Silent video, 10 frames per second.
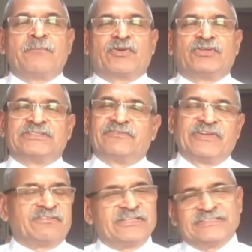Because
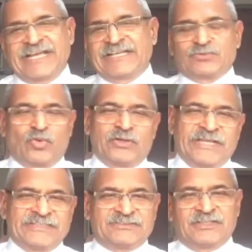infantry is as
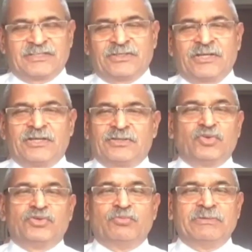old as
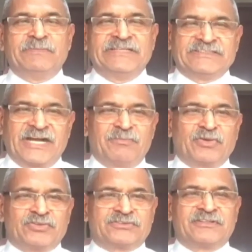human beings are,
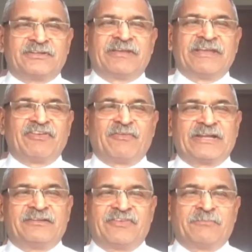because
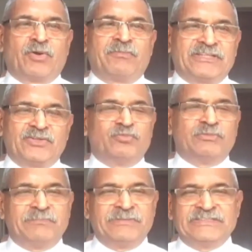everyone, the moment the
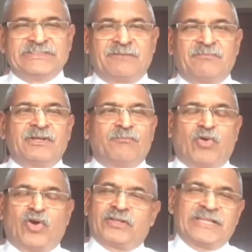human beings are
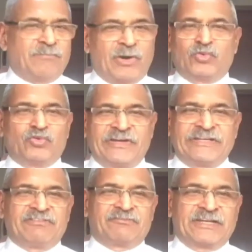born, they're bound to
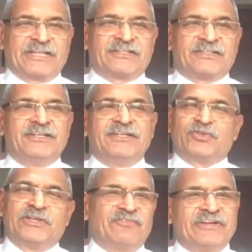fight with one another.
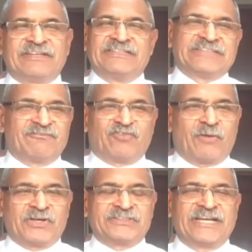So infantry in some
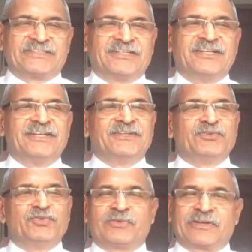form or the other,
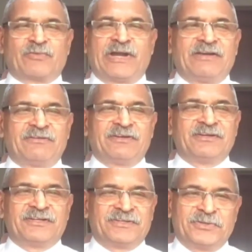you require
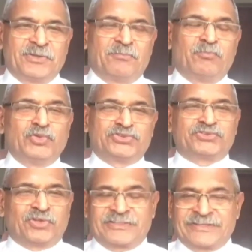
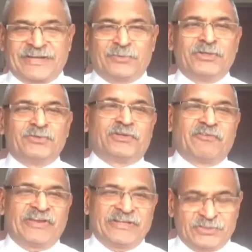boots on the ground to
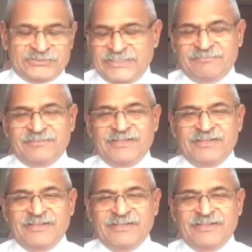defend yourself.